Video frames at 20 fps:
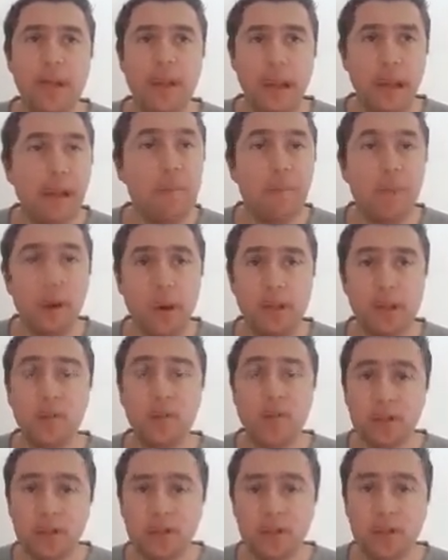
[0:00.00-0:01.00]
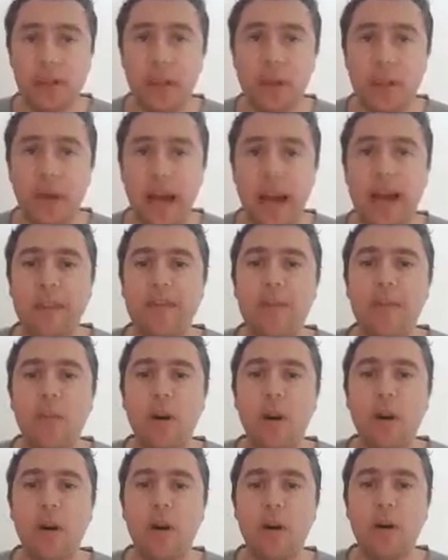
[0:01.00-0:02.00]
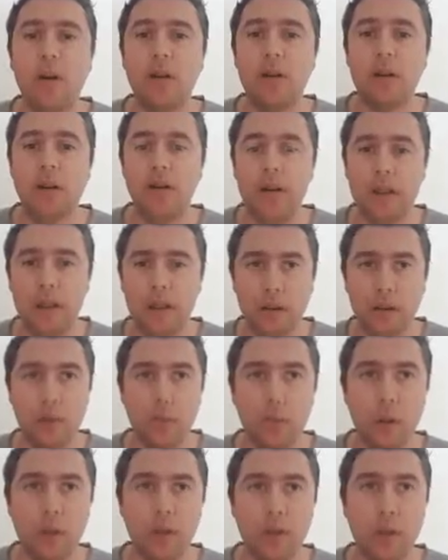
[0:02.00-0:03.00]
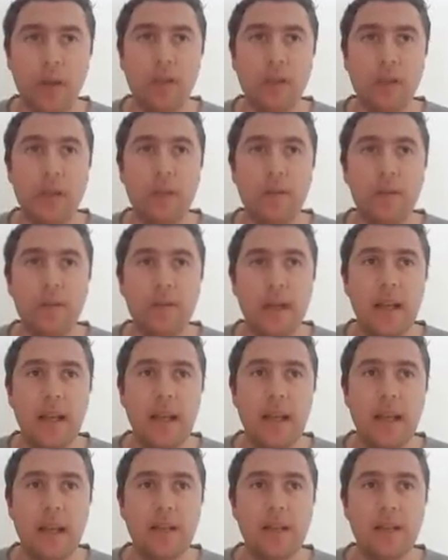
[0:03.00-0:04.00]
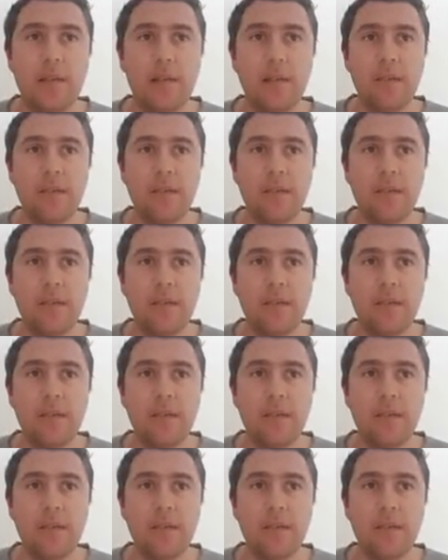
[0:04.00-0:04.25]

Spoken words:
and most books do have more than one theme in them.